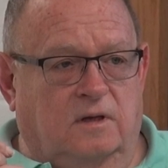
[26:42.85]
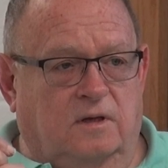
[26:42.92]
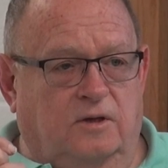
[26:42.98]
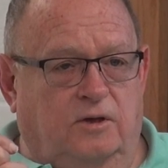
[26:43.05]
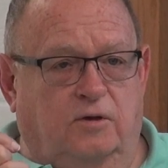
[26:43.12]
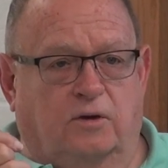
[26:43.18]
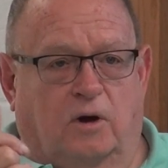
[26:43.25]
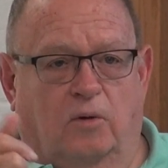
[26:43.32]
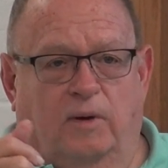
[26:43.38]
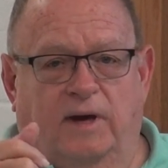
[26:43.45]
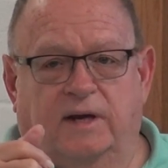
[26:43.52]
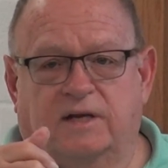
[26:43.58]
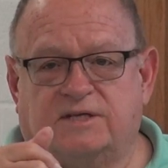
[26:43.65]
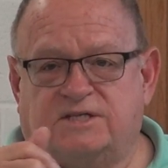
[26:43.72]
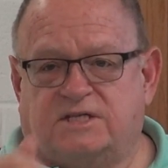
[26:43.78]
you go in
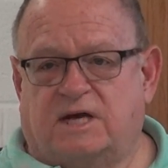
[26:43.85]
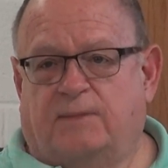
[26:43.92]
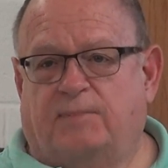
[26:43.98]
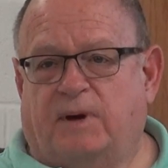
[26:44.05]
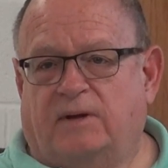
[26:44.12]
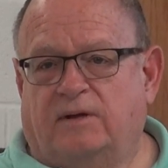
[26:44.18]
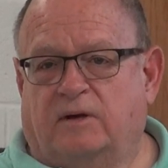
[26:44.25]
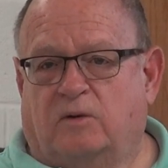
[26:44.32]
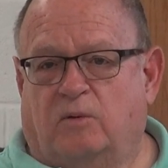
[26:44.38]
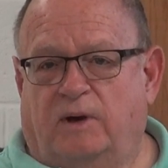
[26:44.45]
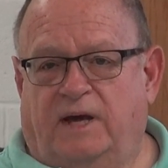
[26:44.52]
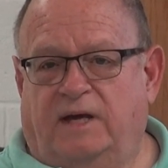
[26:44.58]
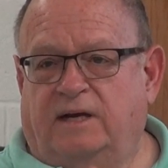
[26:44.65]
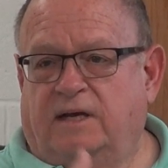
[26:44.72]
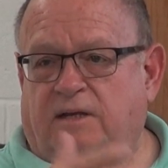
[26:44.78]
and step on the
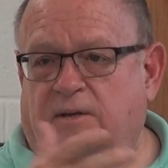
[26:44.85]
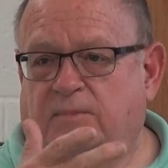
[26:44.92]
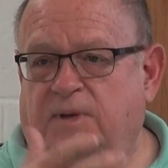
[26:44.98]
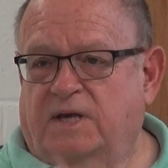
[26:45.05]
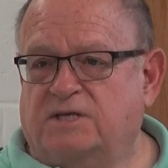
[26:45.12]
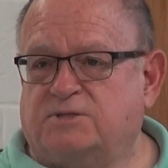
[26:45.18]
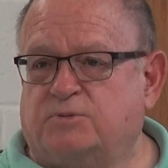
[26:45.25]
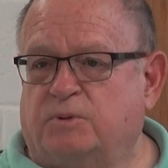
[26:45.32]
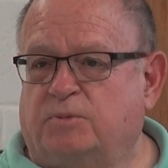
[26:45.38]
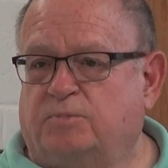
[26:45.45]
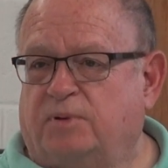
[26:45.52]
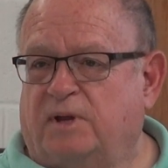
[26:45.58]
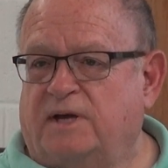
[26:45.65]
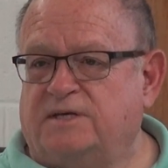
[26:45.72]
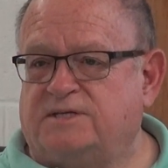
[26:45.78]
queen, and the bees
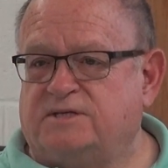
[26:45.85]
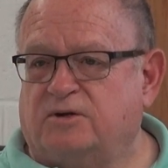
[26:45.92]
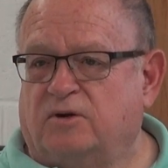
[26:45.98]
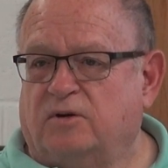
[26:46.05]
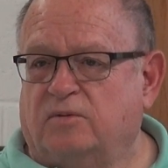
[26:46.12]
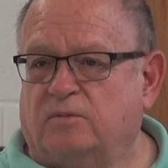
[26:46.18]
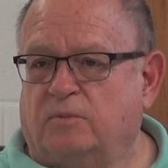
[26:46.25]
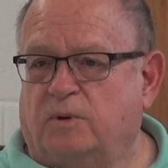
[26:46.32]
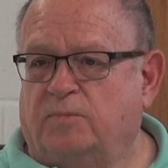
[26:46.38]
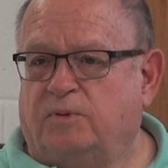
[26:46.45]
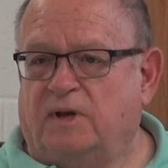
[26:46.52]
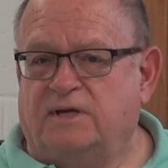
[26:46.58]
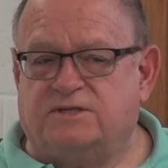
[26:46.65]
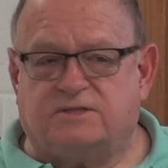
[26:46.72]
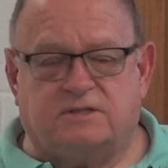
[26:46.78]
replace
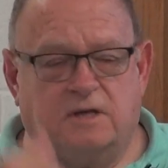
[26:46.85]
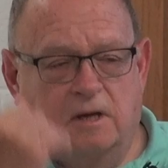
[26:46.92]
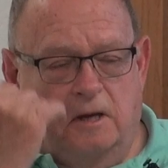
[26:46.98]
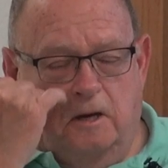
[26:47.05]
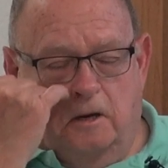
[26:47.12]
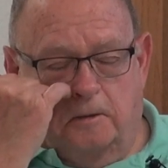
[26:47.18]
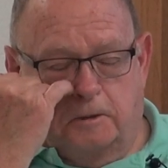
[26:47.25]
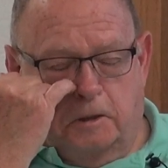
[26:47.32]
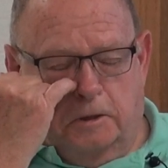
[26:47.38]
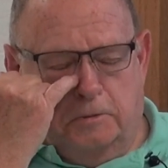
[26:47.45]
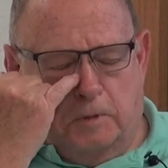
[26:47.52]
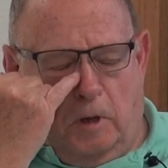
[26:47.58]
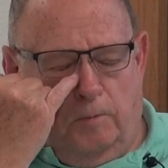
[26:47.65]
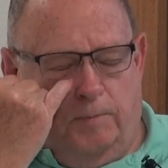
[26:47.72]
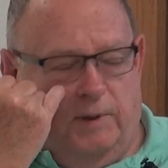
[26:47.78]

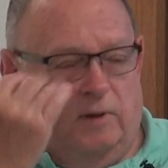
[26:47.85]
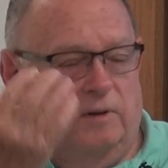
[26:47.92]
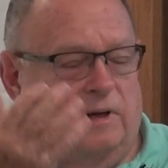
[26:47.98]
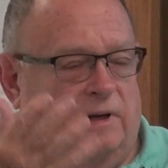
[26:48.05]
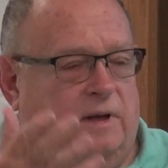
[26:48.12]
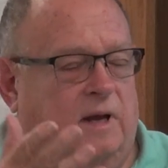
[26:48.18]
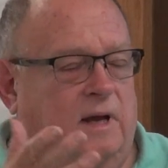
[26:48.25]
or build